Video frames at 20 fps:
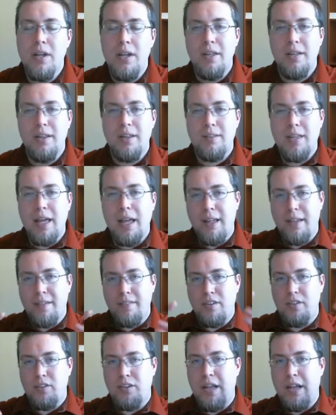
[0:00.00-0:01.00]
this kind of
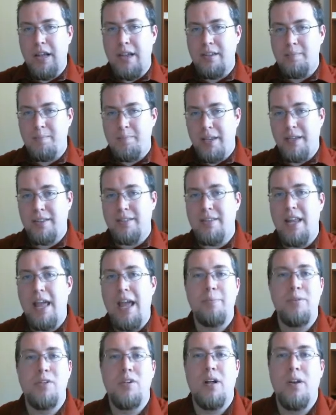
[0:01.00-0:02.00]
gives us a nice big
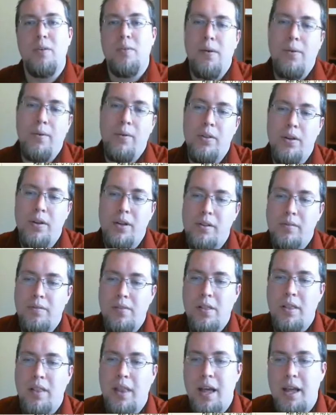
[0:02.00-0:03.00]
snapshot of what we're looking
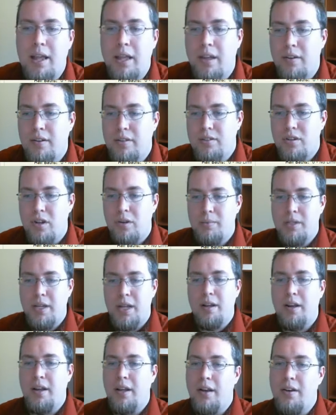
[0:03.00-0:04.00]
like here in Snohomish
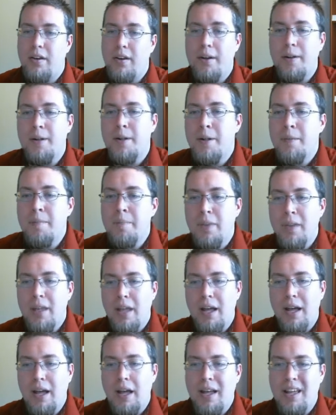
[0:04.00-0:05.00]
County area.
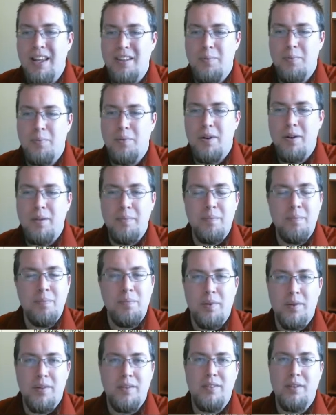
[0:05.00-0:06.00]
And it's
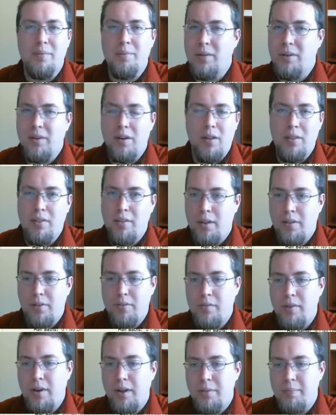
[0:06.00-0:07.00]
pretty similar all
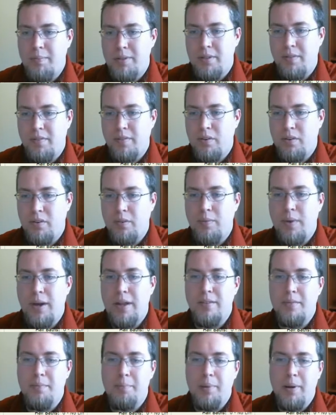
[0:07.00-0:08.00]
throughout the Pacific
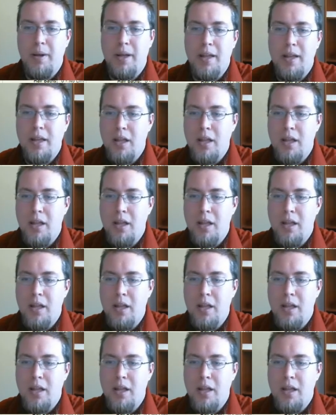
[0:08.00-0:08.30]
Northwest. But